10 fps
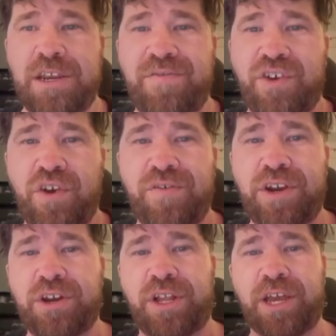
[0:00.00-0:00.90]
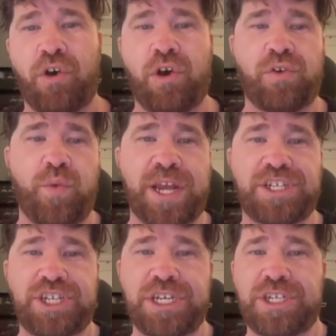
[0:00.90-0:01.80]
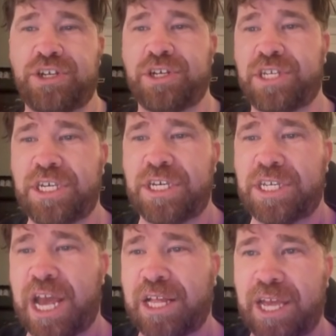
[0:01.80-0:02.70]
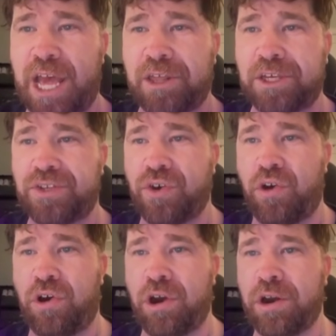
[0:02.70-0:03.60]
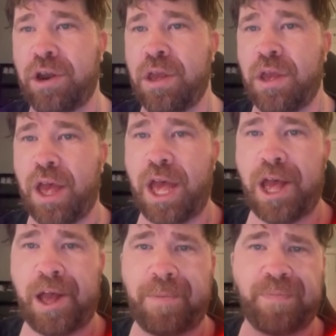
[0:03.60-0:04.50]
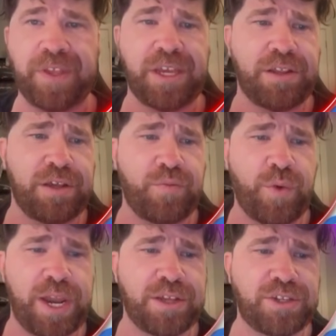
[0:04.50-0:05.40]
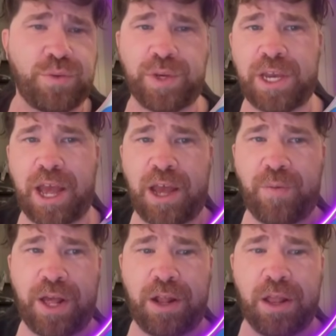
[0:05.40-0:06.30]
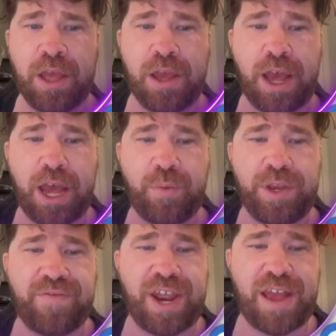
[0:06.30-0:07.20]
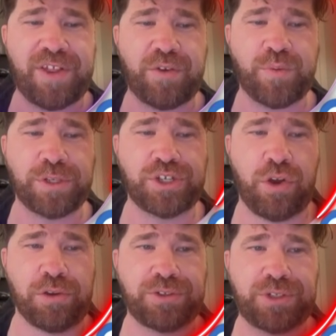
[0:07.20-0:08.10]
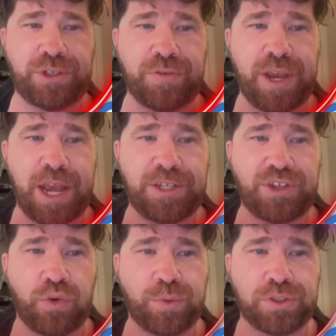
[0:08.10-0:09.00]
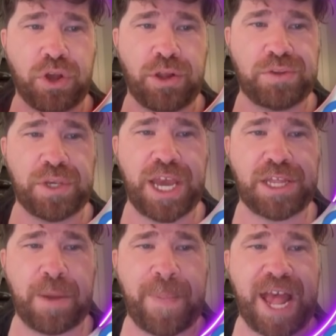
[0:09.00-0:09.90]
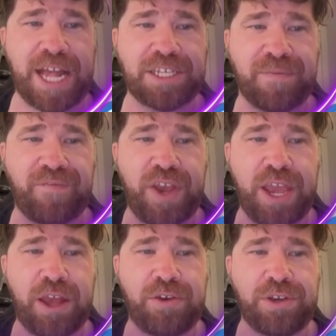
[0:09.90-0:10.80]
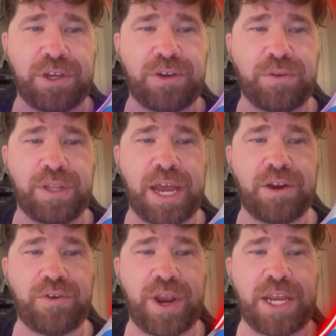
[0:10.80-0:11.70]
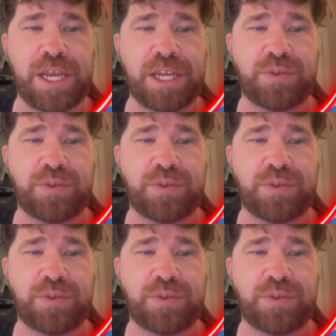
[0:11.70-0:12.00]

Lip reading: you can go over here to like all questions. You can see exactly how these are. And then what else do we got? Well, we even have like results. Okay. So results, we got the pass and fail. You can do letter grading as